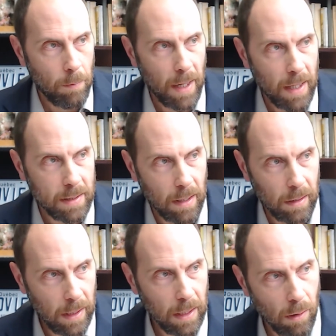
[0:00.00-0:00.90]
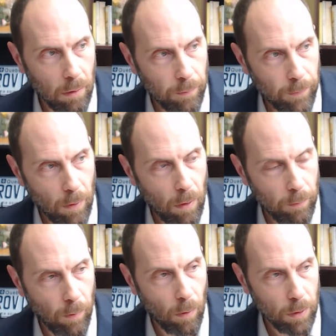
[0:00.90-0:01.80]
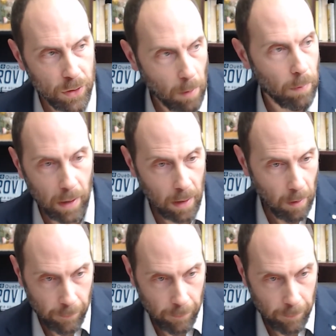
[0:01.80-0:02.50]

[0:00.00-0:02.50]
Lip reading: makes it illegal for somebody,